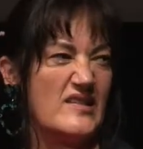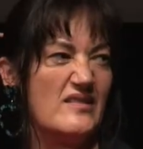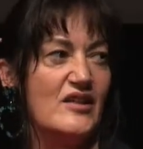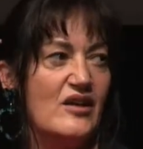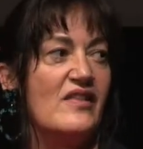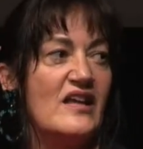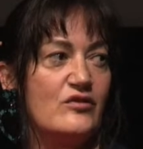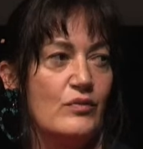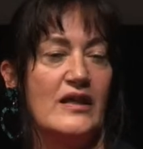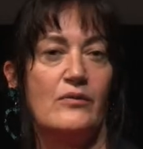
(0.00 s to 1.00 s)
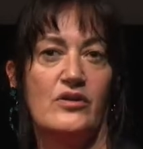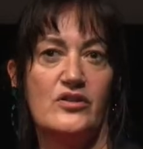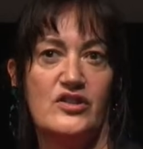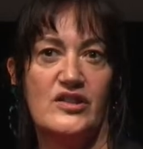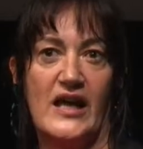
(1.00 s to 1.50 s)
you know, that's really what
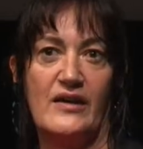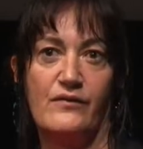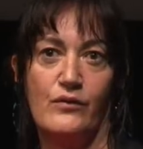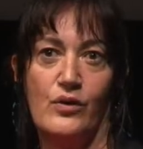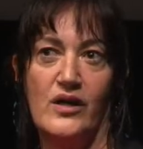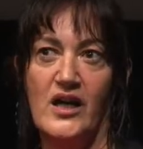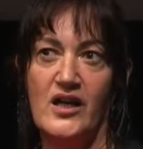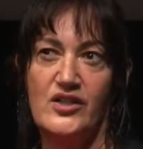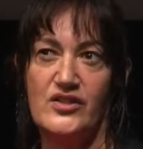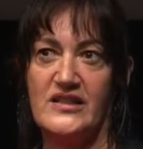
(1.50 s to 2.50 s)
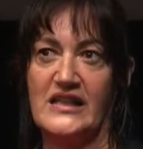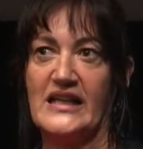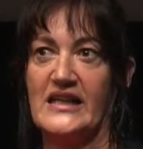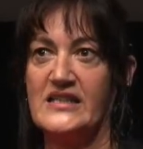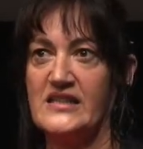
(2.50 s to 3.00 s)
you should aim for. You shouldn't
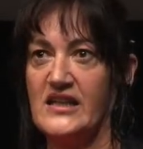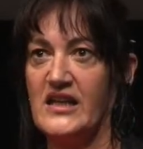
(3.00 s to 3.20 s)
let